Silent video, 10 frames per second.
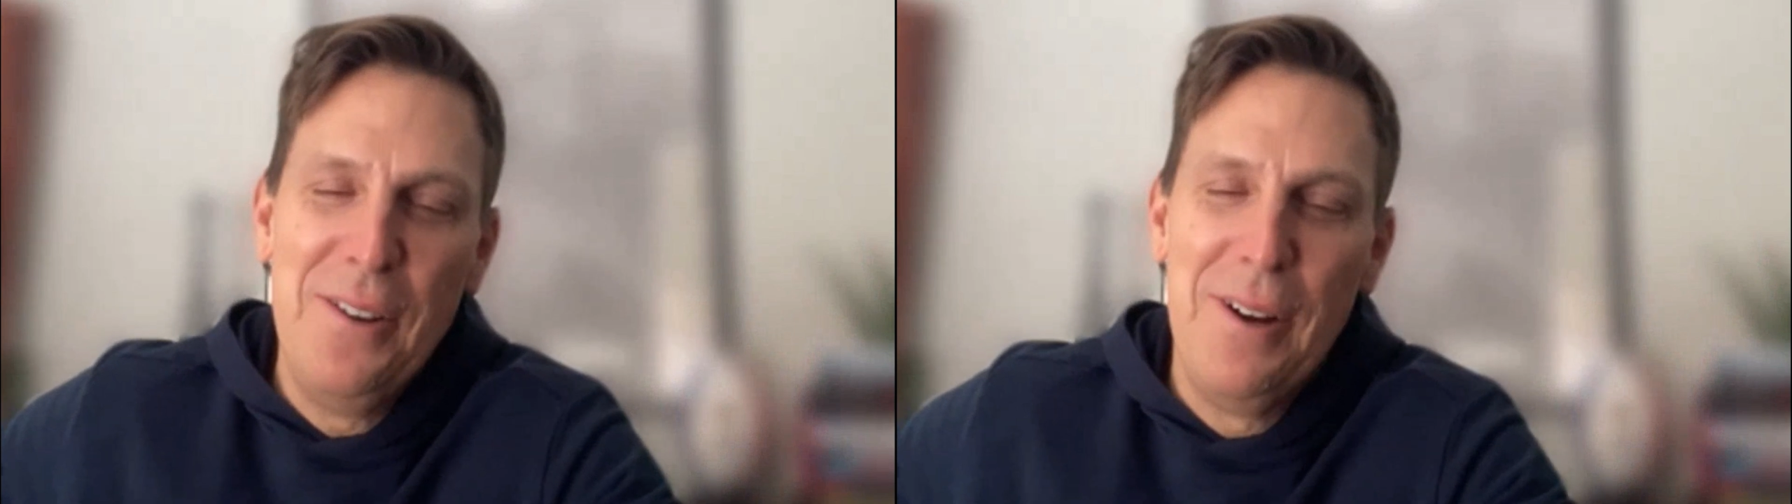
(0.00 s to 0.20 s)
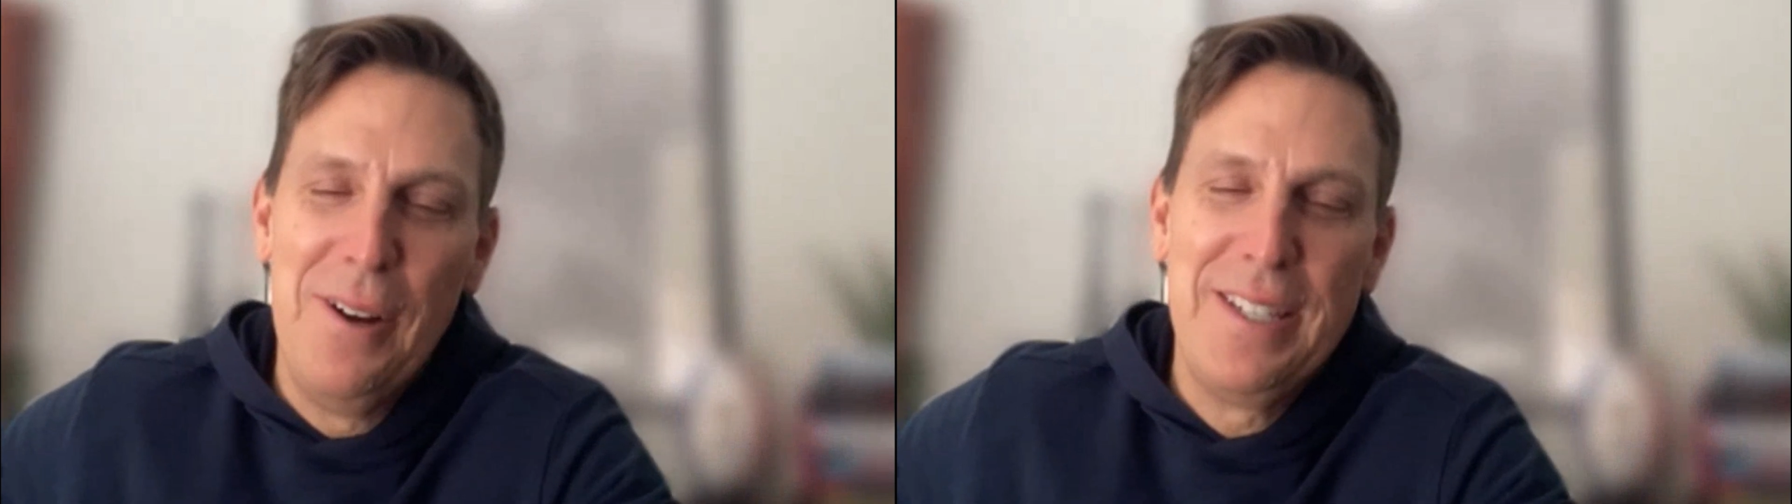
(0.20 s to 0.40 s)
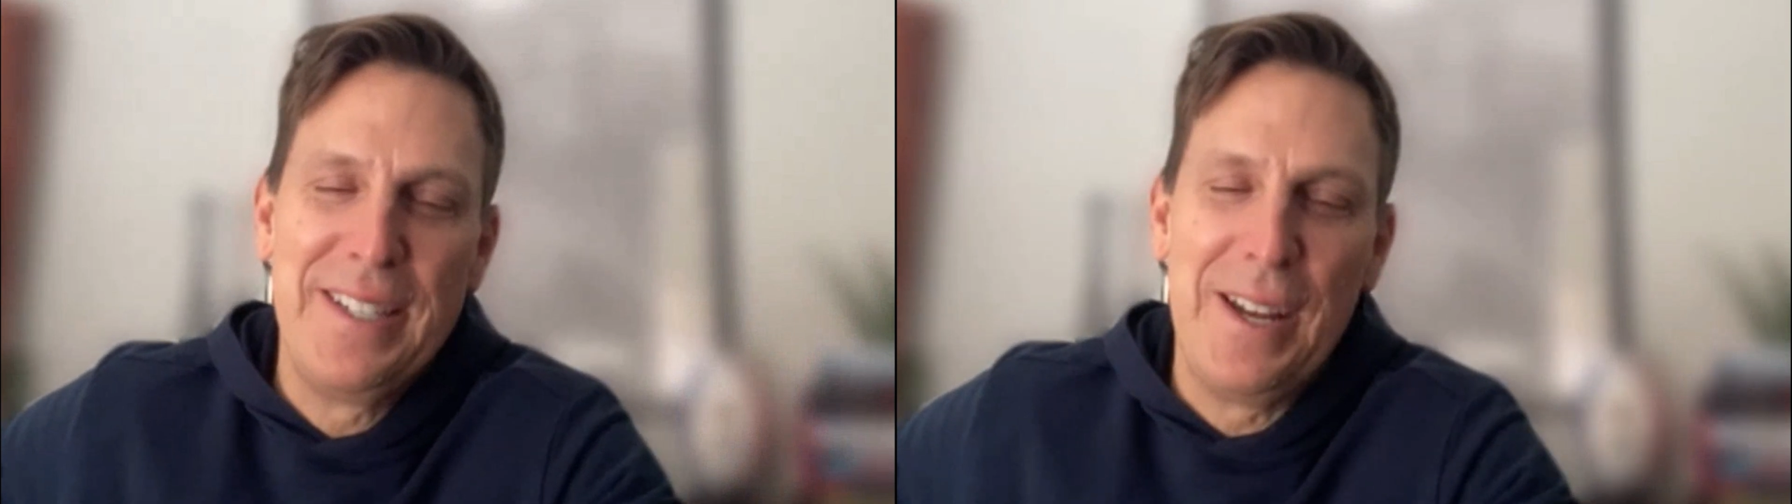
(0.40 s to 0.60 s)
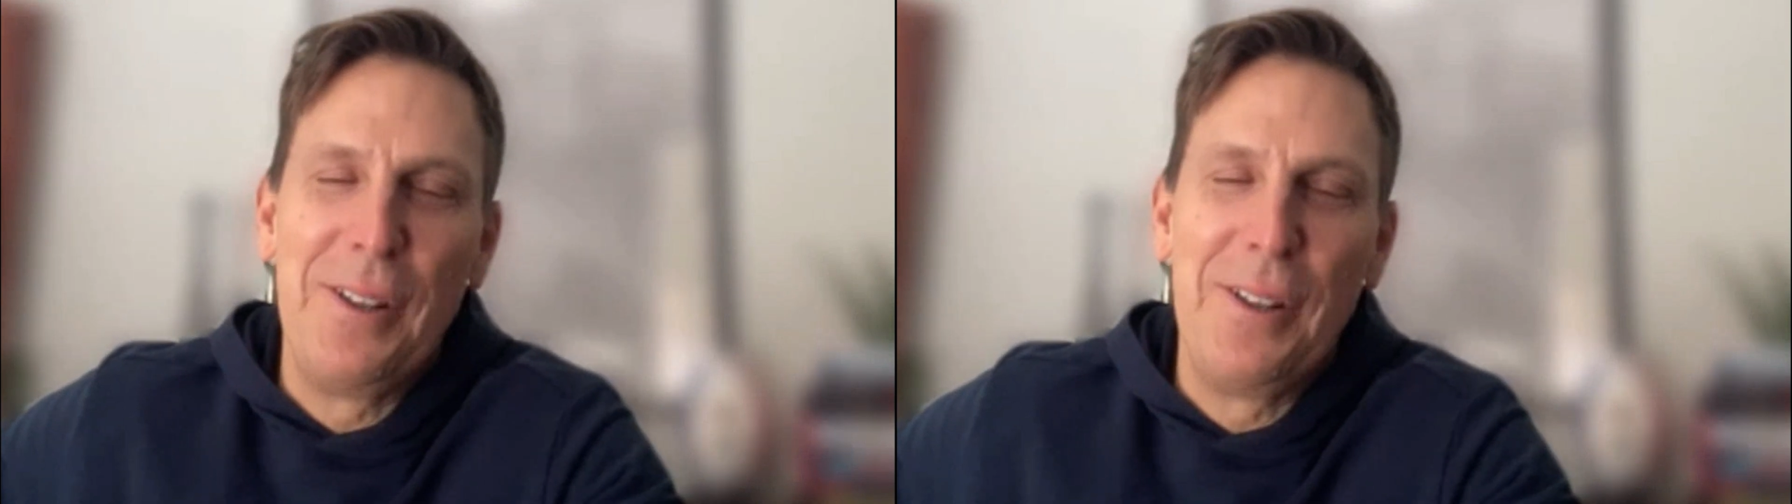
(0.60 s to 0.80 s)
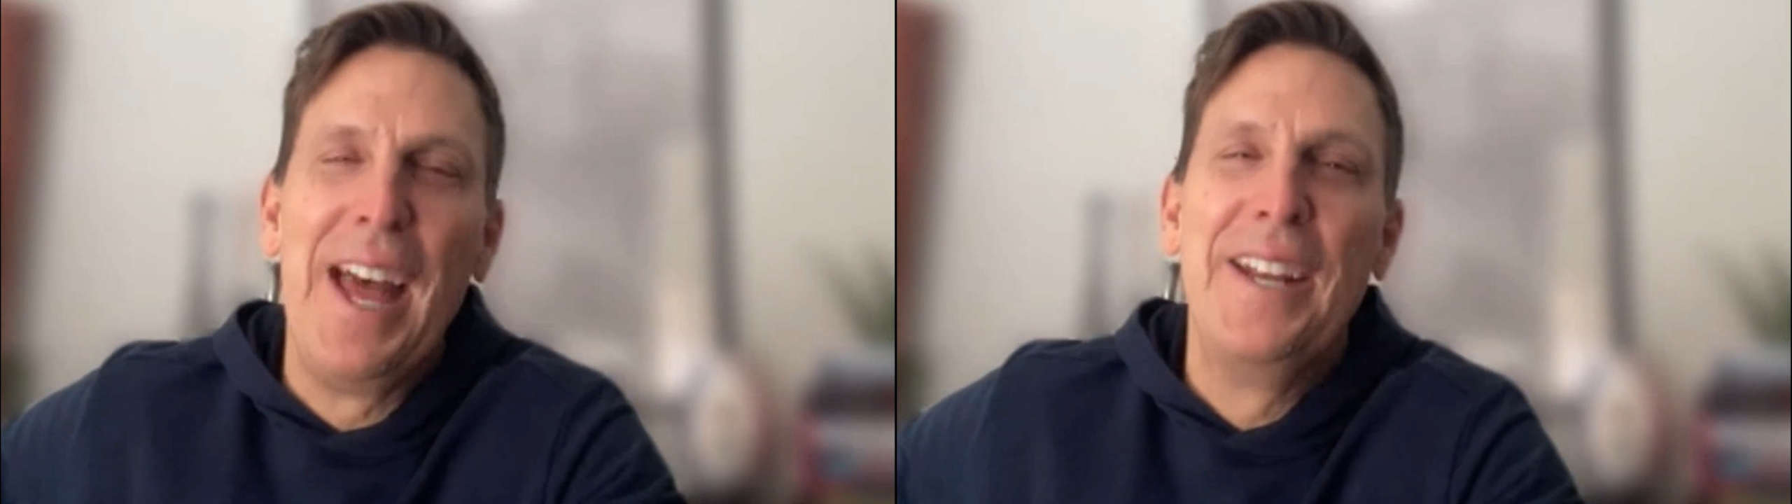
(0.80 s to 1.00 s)
he was as
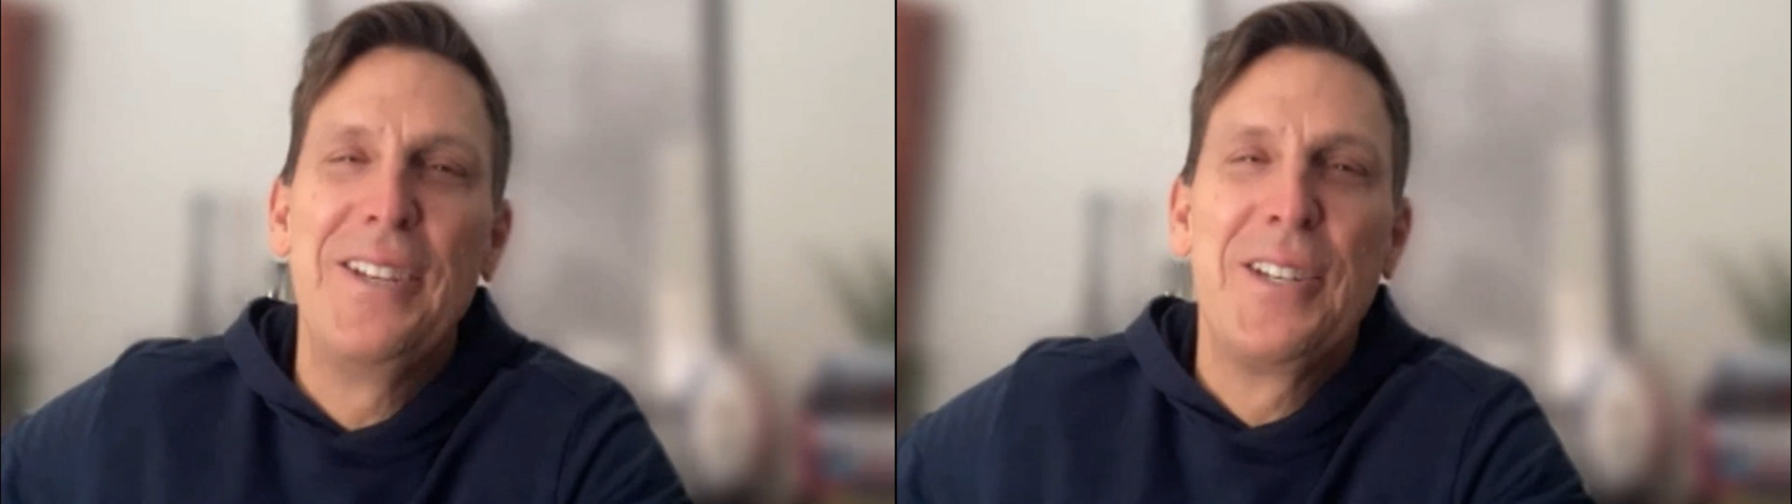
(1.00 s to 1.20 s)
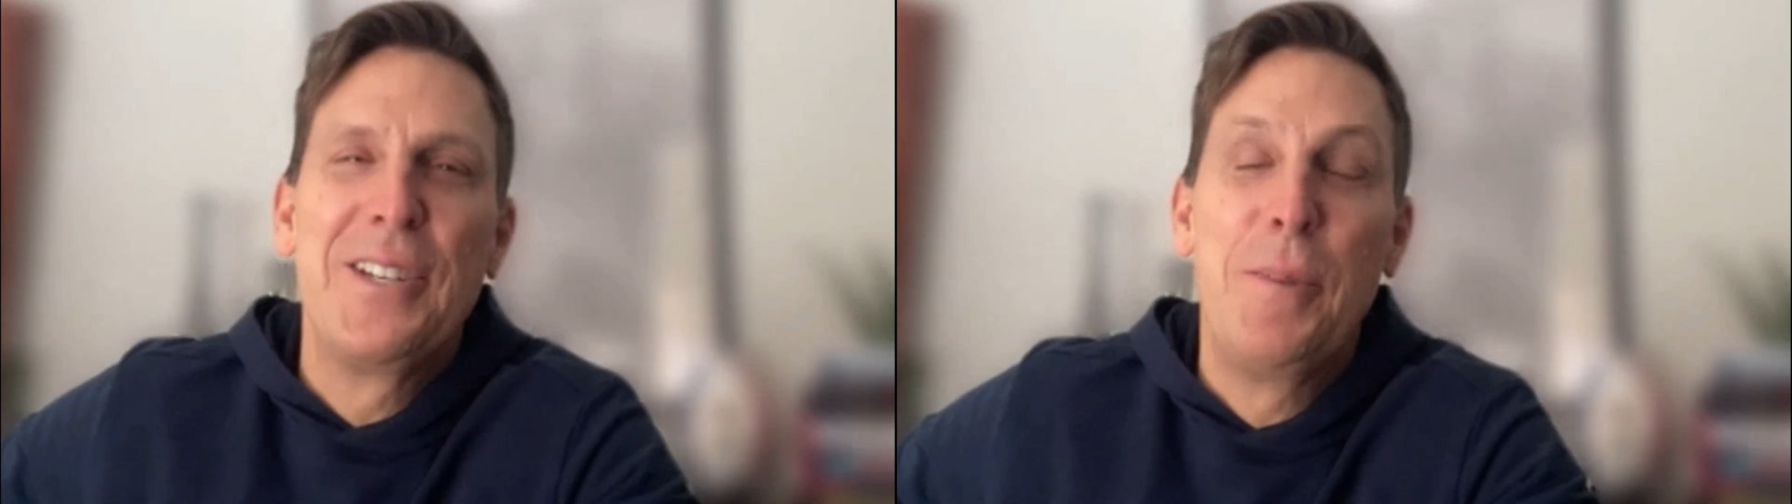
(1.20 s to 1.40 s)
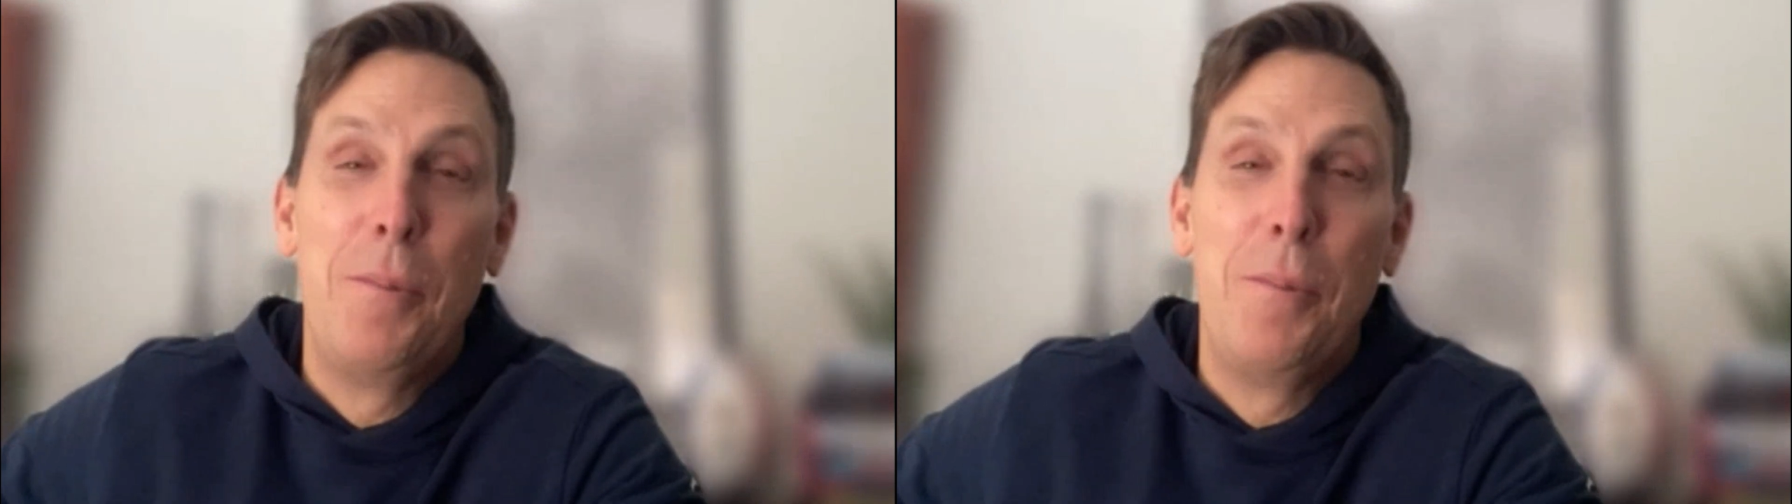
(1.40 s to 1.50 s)
outlandish as